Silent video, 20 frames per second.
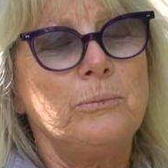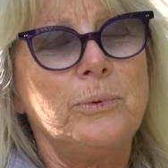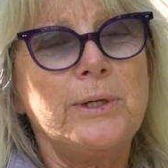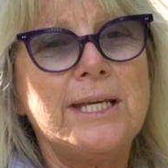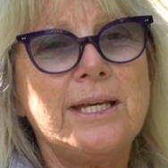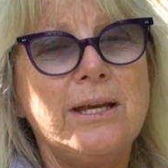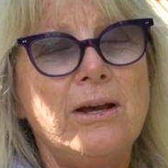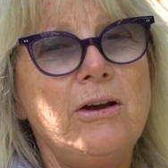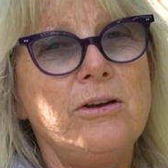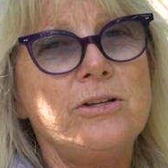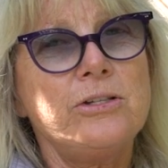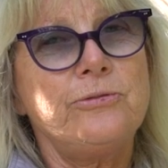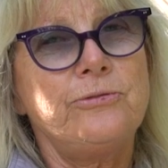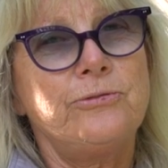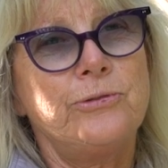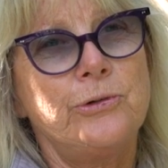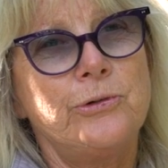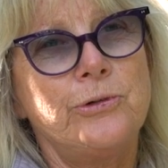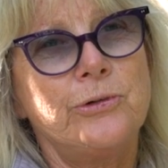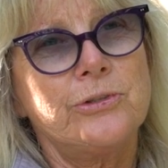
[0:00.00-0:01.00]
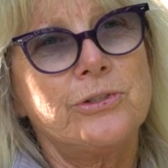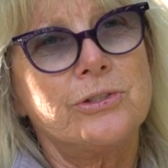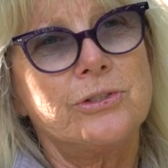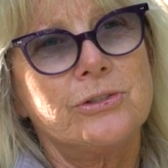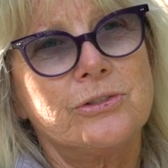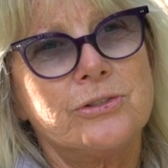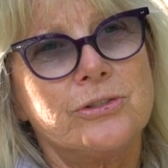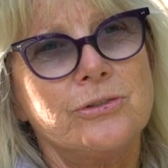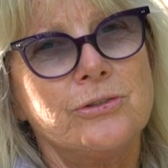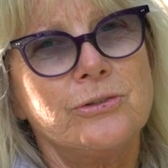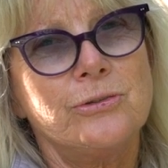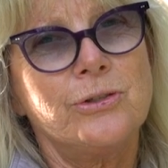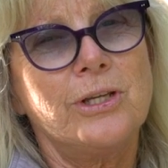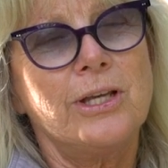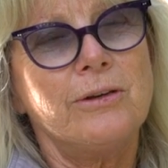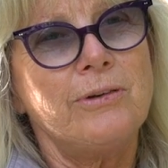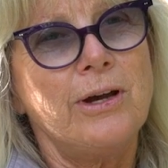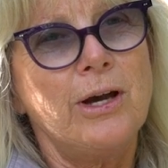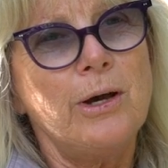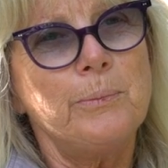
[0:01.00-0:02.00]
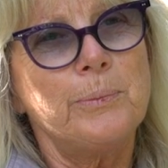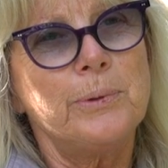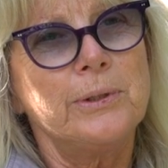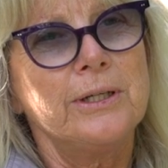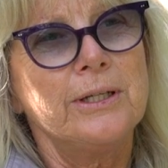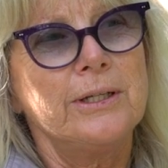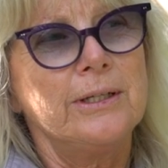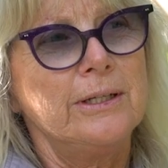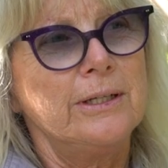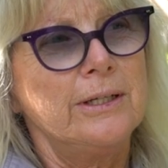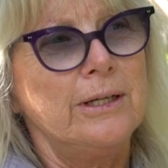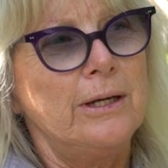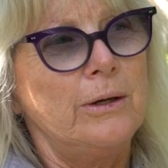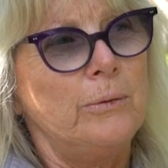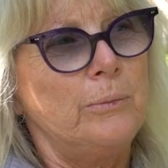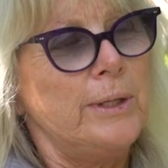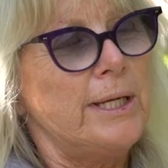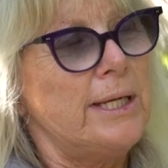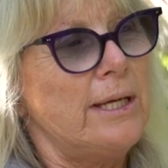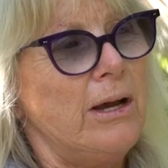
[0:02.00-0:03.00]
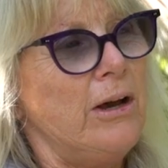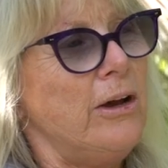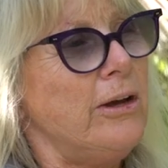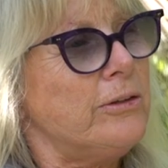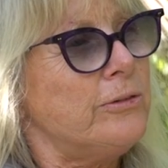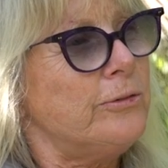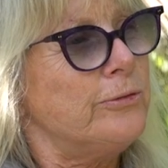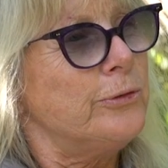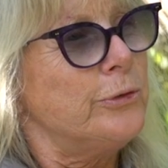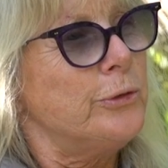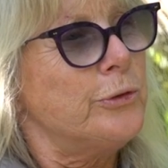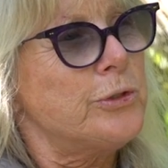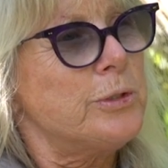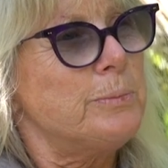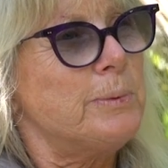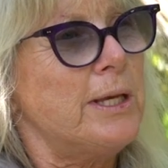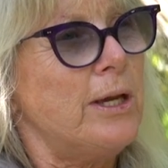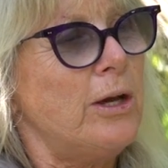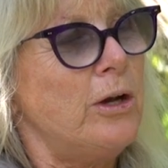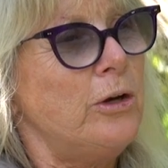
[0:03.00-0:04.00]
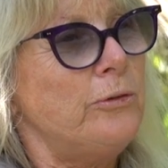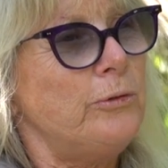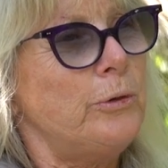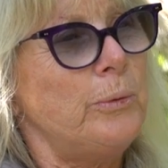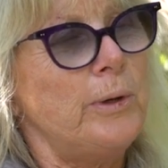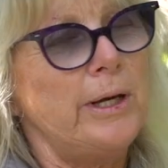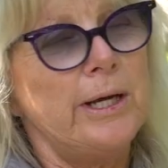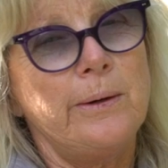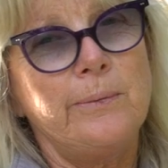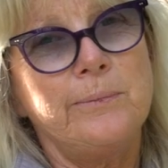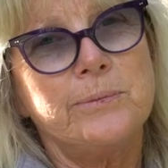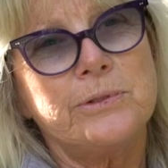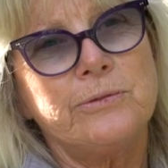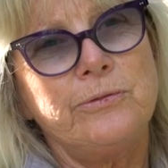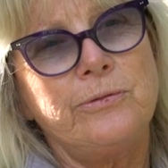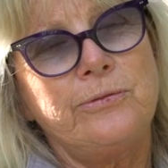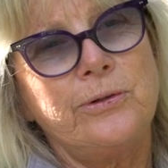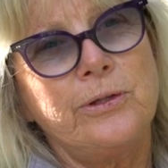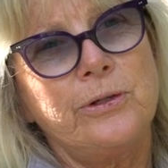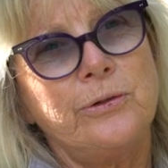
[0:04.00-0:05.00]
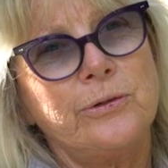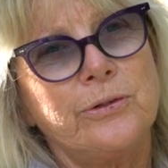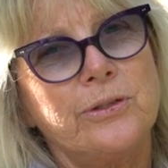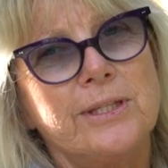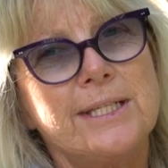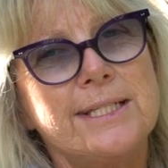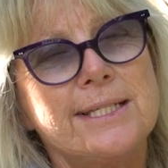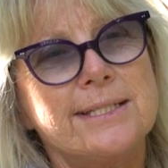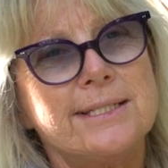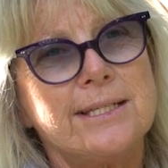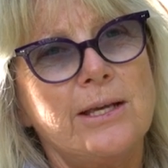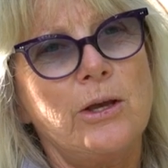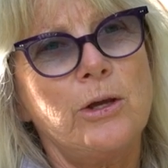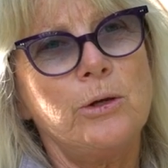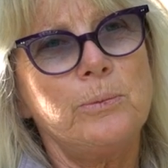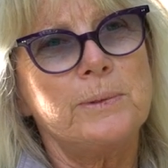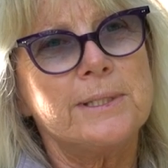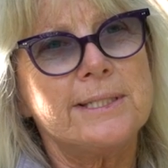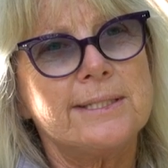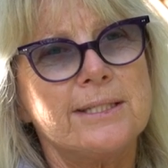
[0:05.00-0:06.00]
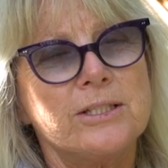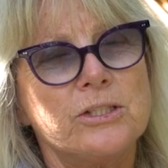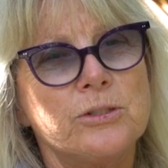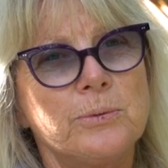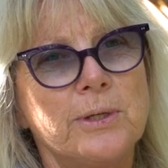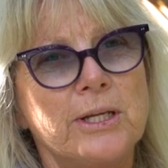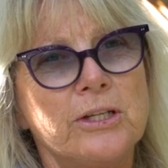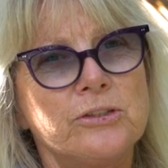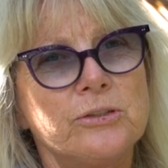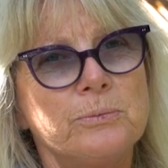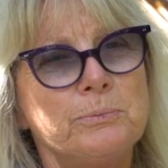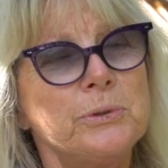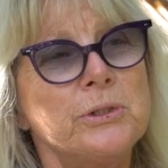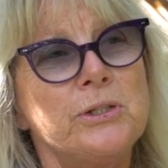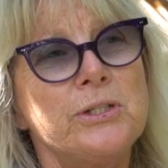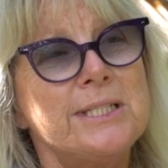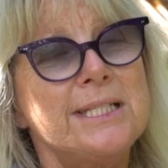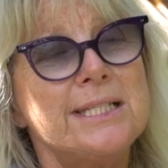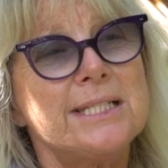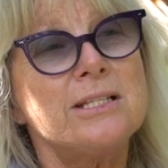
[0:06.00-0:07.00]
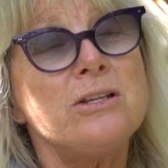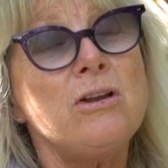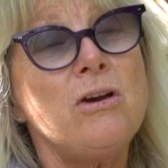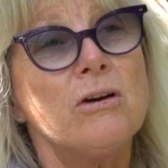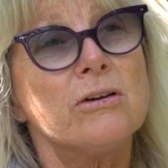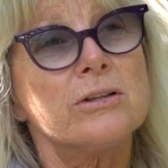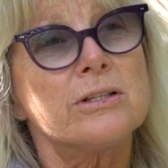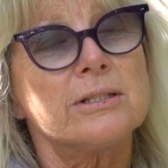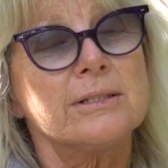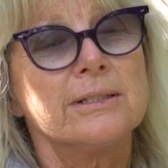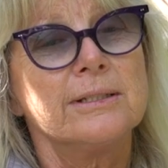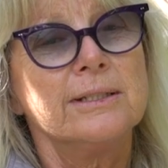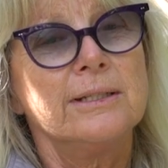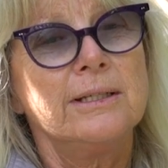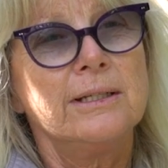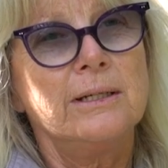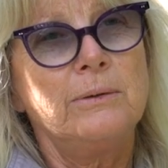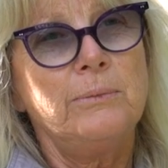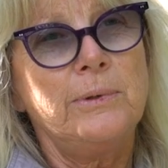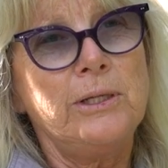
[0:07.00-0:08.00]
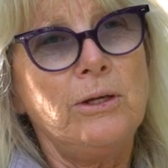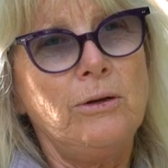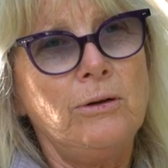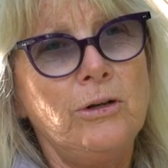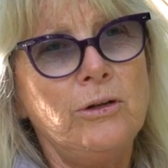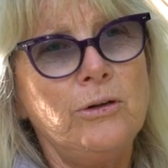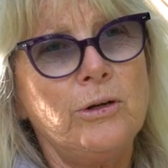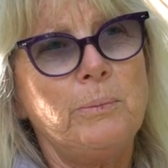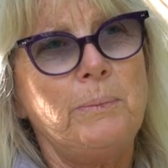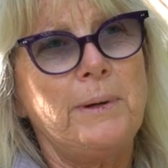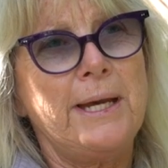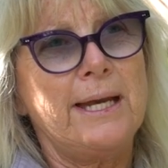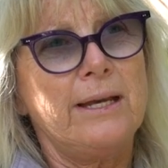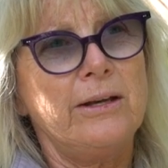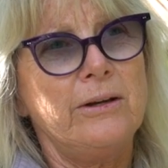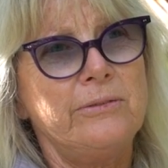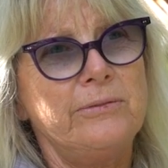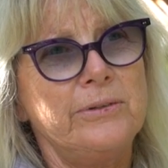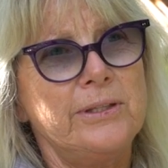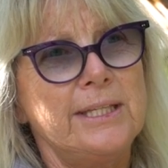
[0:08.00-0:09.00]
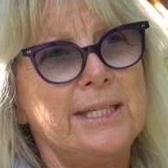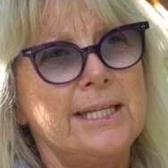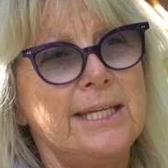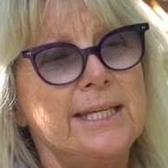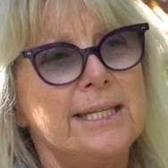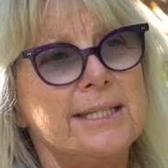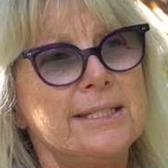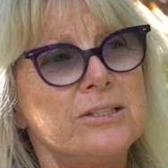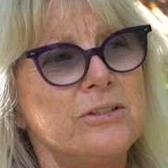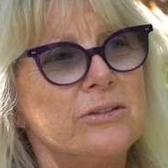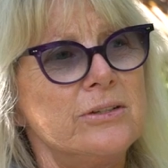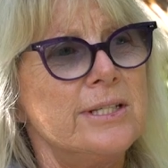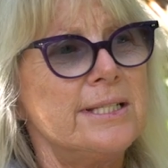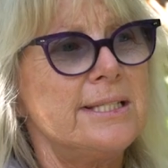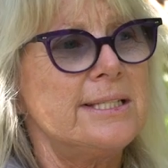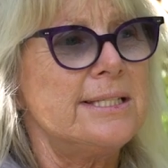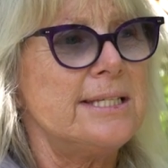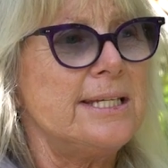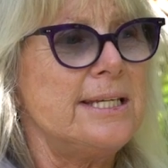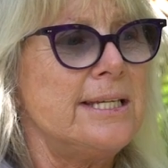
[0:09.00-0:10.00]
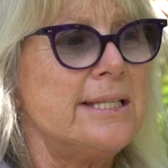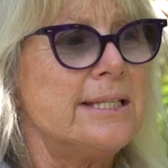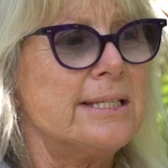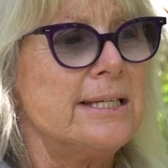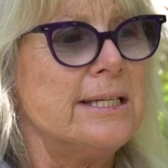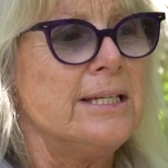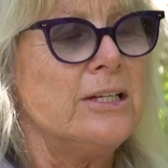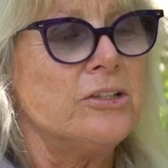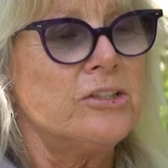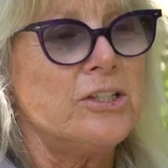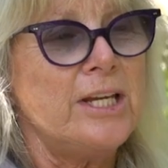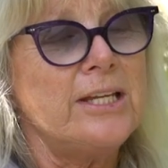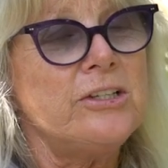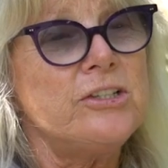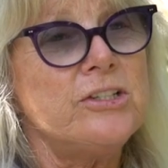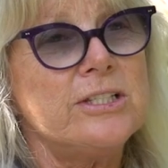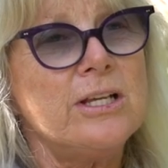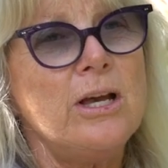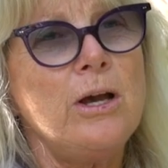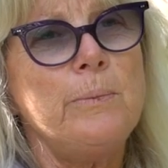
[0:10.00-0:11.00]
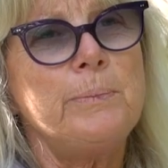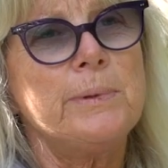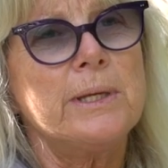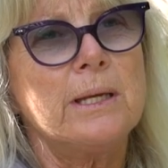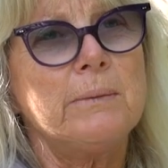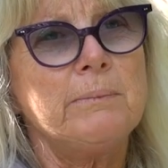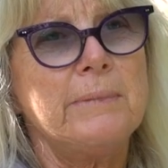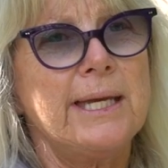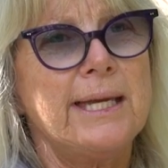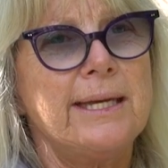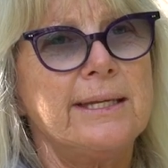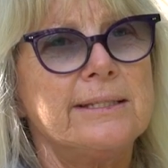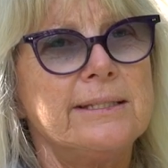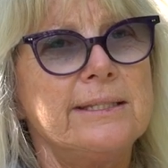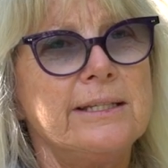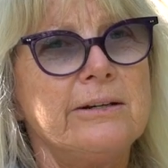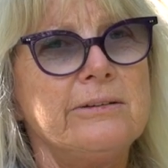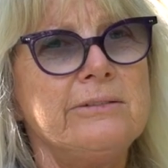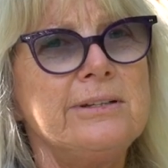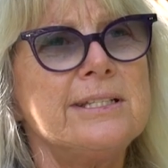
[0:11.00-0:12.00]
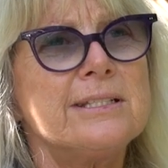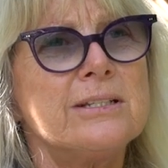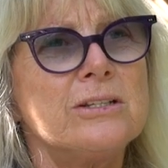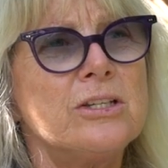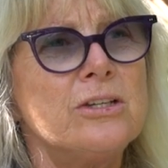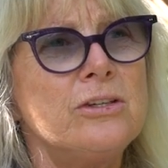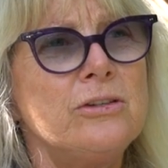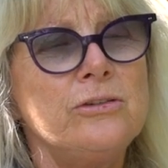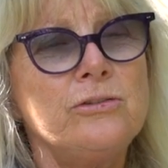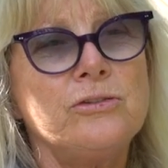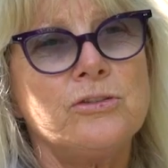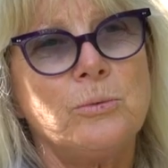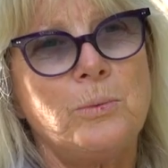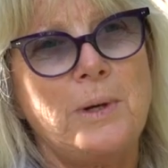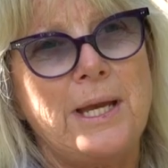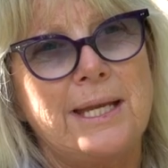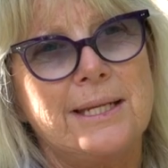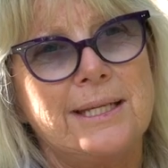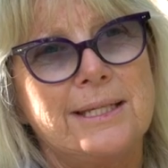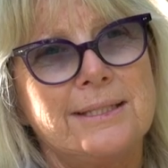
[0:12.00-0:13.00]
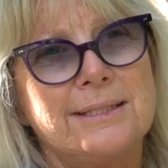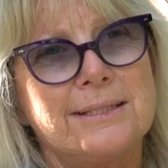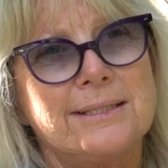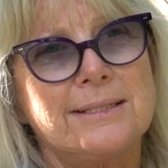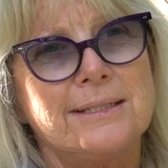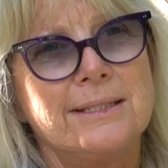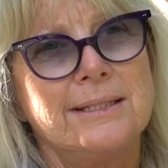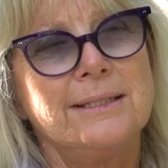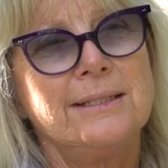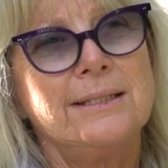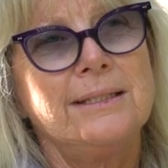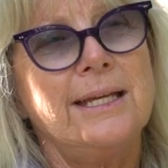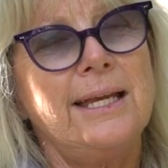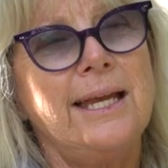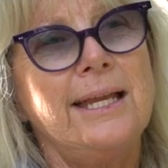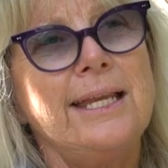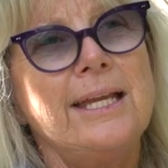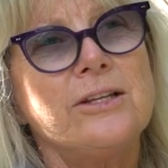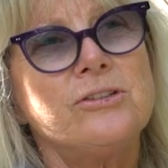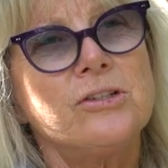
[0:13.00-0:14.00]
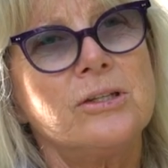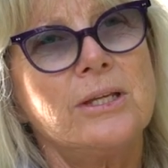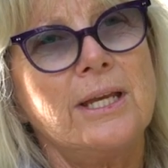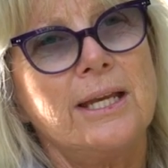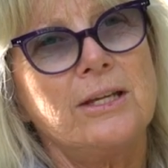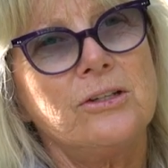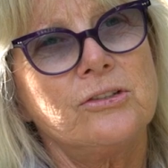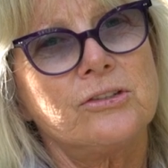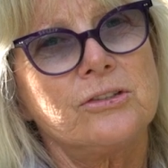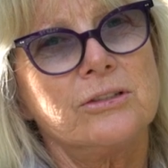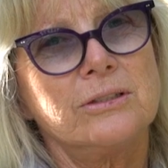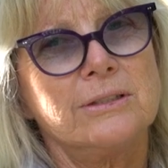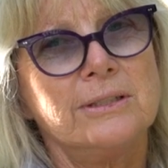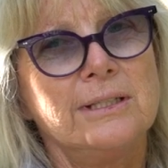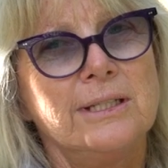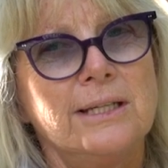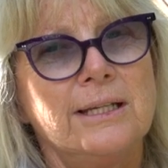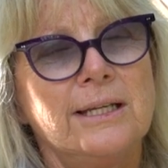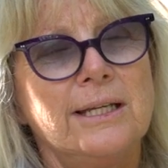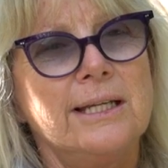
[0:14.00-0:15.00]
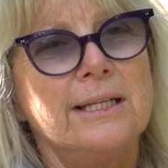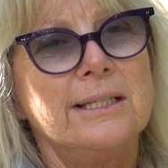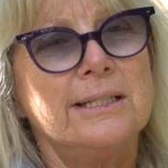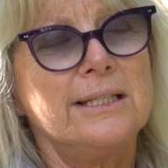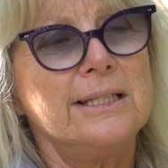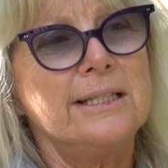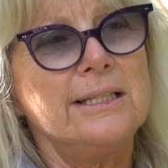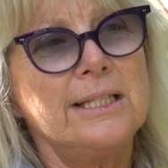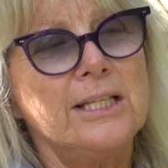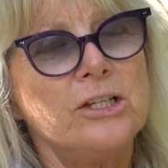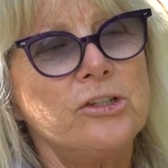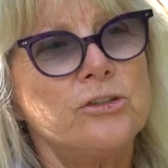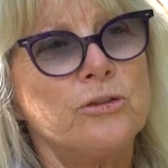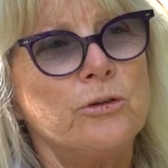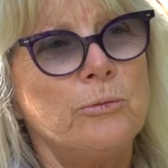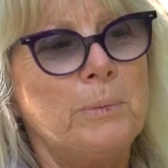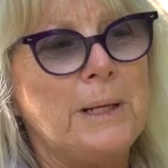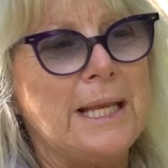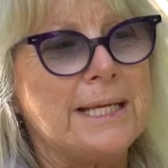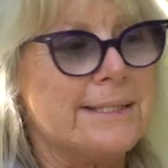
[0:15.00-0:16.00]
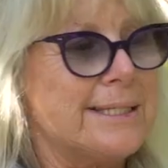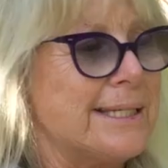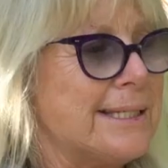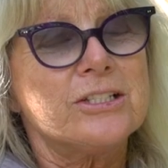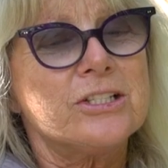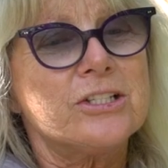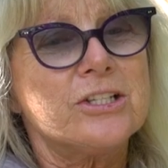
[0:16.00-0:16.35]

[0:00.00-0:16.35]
We can't afford to give up. We can't afford to be overwhelmed and feel that this is a hopeless situation, because it's not. When you look back over the years, you can see that changes are being made. There is a huge awareness and education in, in the issue of plastic.